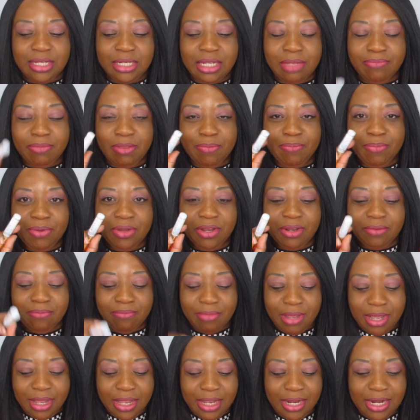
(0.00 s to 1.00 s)
Let me put
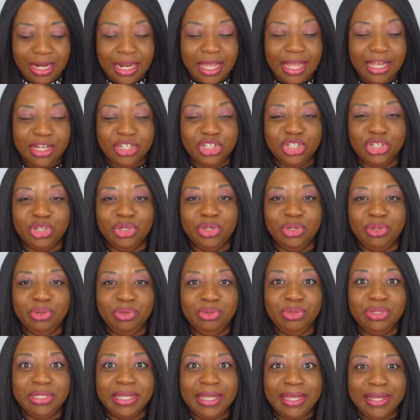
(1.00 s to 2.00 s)
my lash
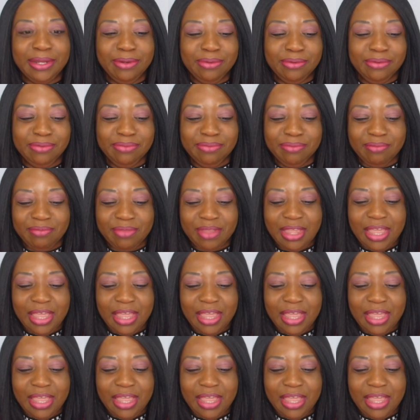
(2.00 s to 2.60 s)
glue down.